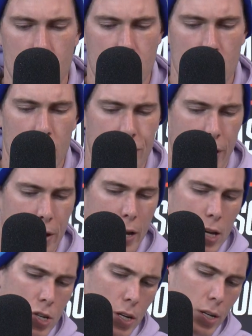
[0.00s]
solid
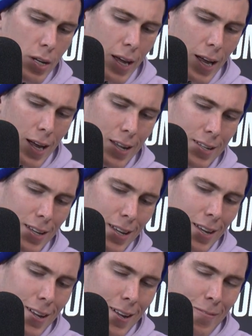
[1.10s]
foundation. And
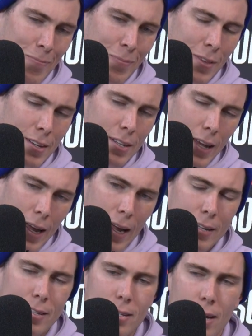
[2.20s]

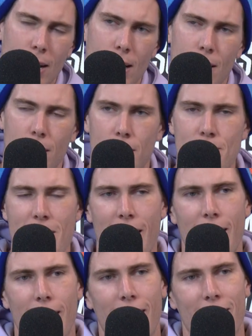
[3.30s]
it's I
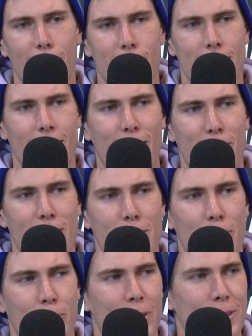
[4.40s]
don't want to say one of them
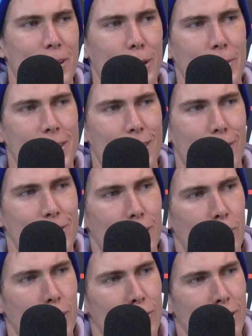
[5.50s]
are 1 or 2 because obviously I'll
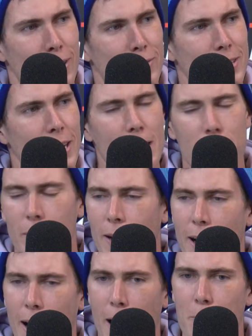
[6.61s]
play for a different team.
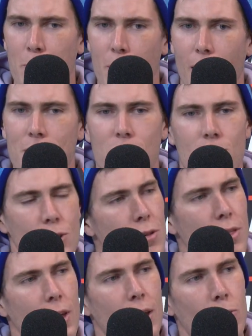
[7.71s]
I do
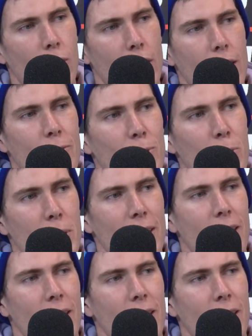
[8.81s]
think one of them will